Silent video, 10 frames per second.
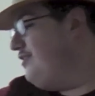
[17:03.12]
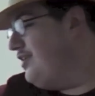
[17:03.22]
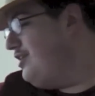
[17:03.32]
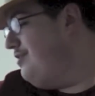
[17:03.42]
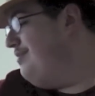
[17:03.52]
easy
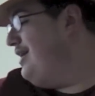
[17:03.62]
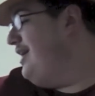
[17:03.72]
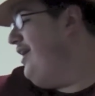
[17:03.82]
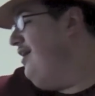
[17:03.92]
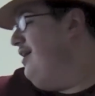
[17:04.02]
to come
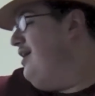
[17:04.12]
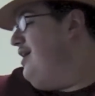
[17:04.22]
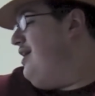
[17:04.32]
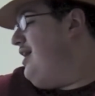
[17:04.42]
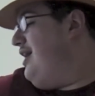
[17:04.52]
by.
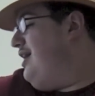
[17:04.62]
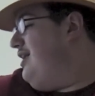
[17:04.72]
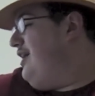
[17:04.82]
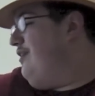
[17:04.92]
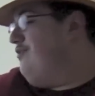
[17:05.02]

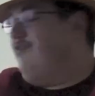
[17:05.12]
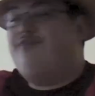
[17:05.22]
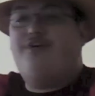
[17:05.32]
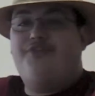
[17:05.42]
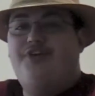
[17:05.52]
And I also have all